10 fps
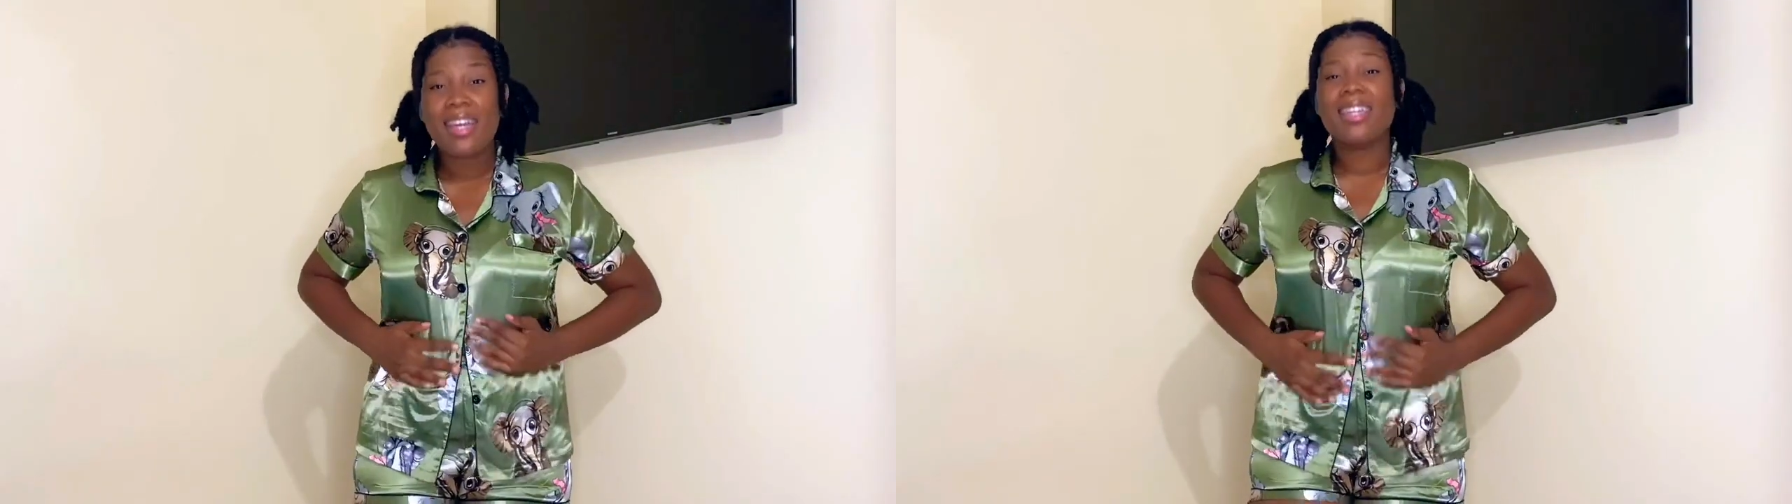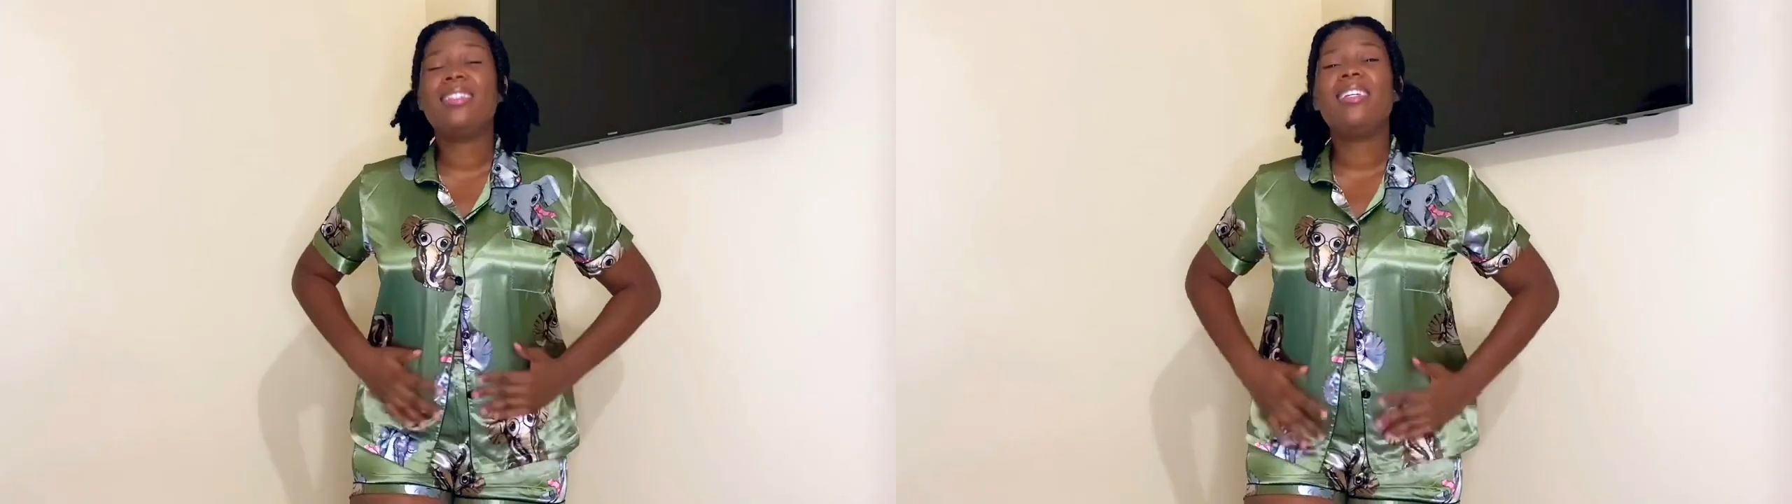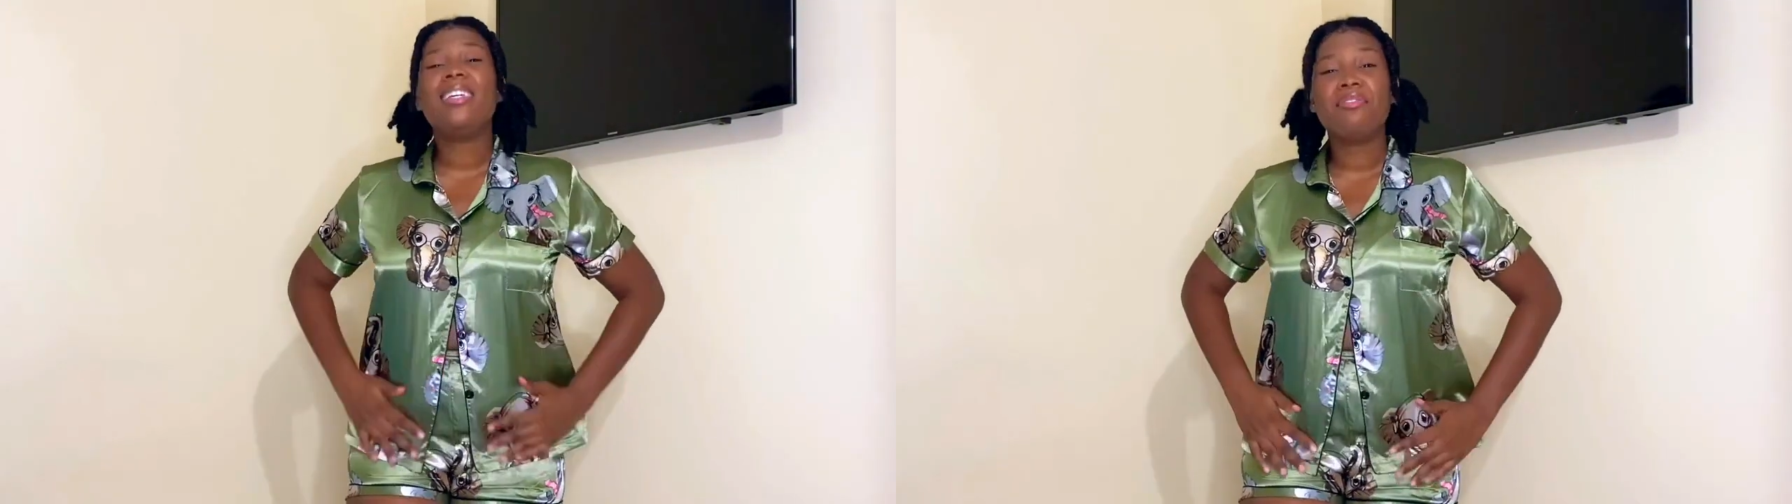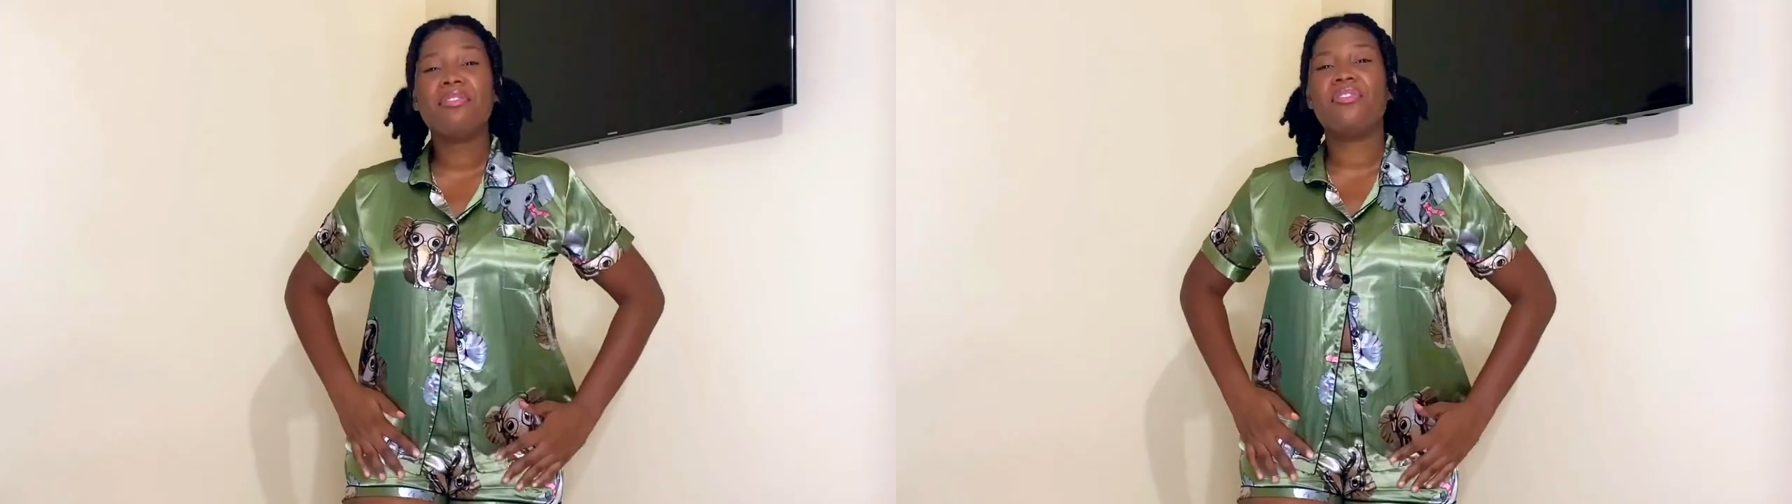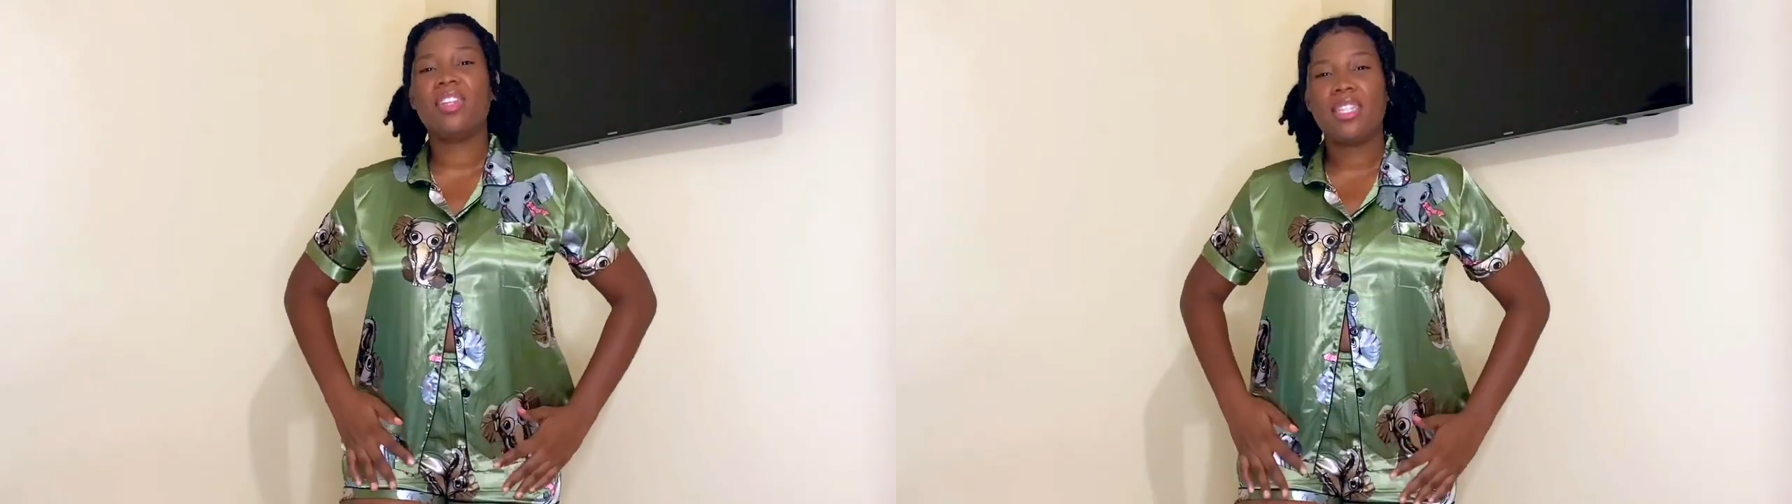It even
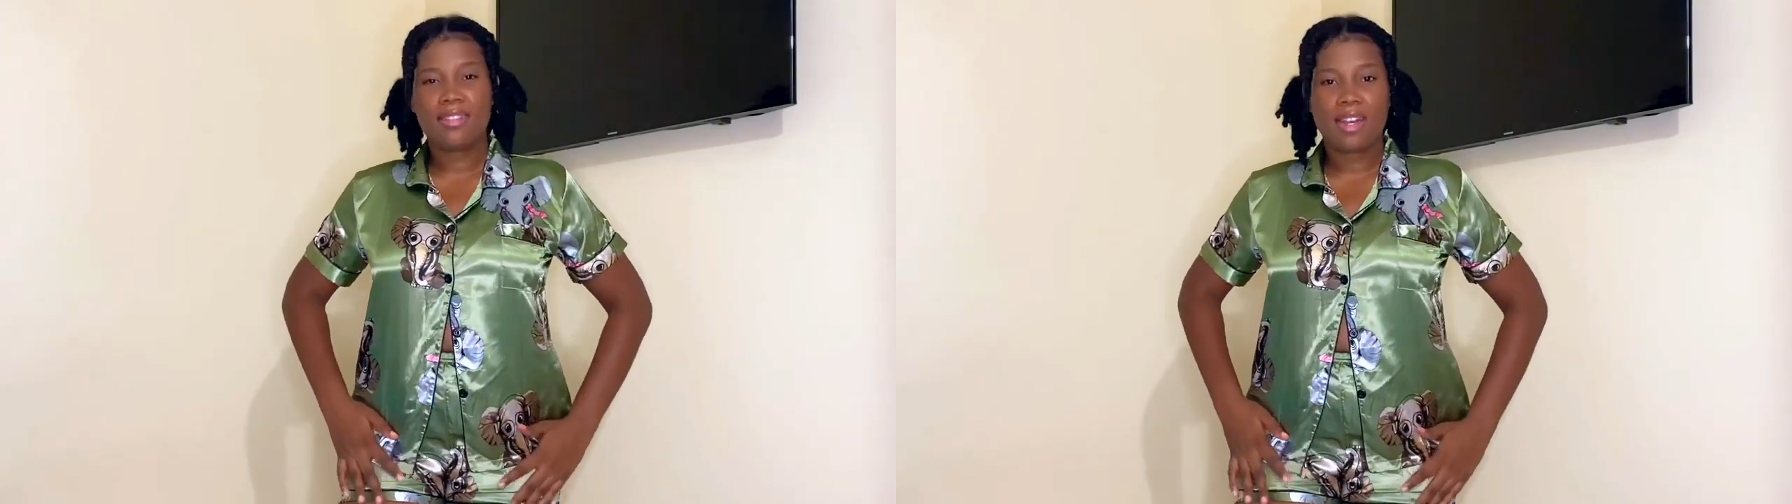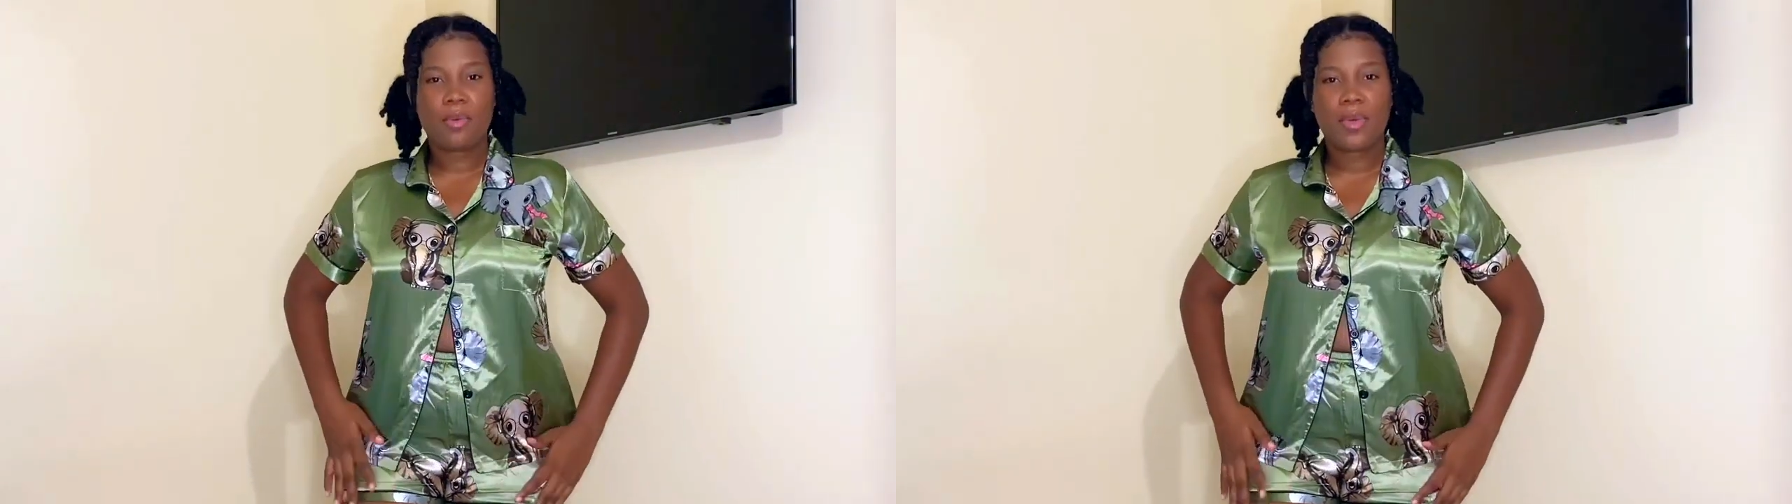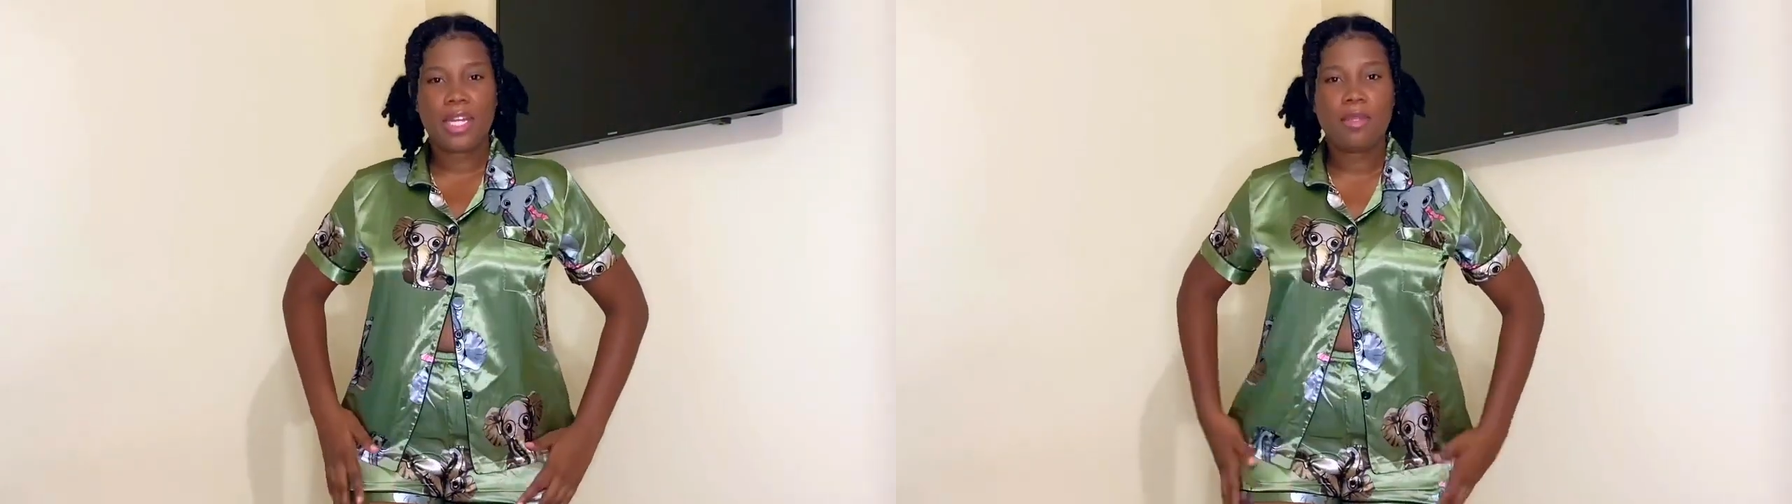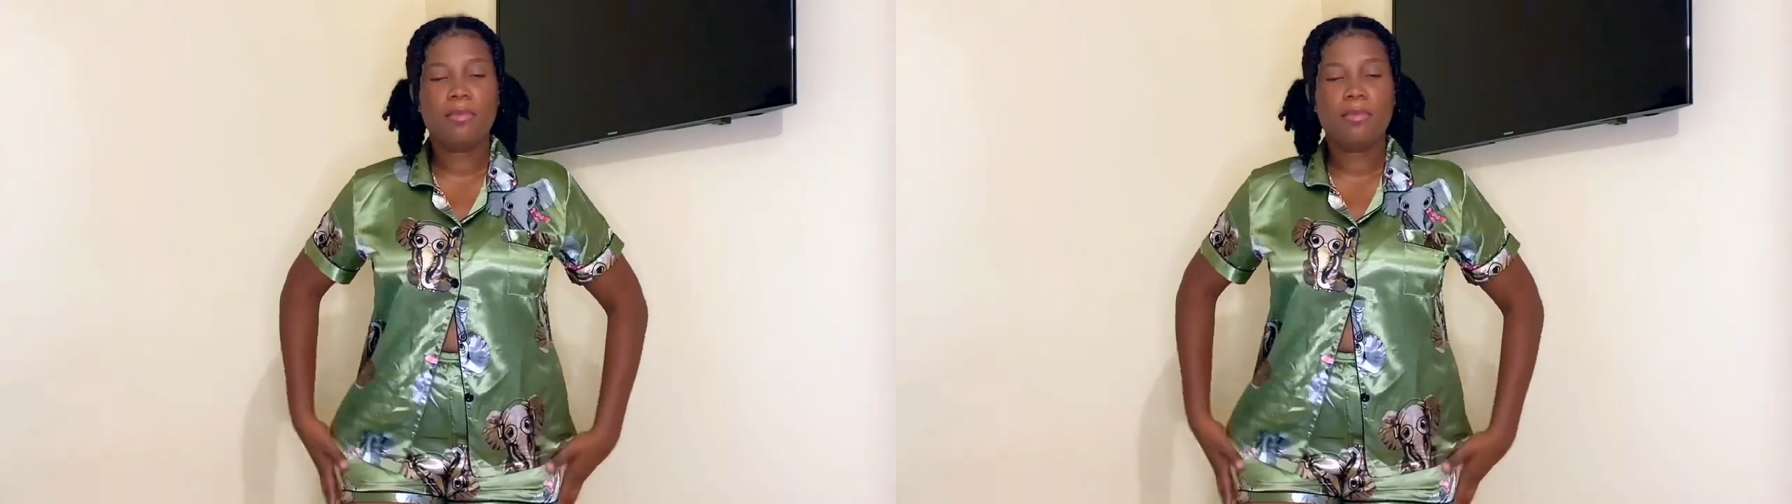feels that way,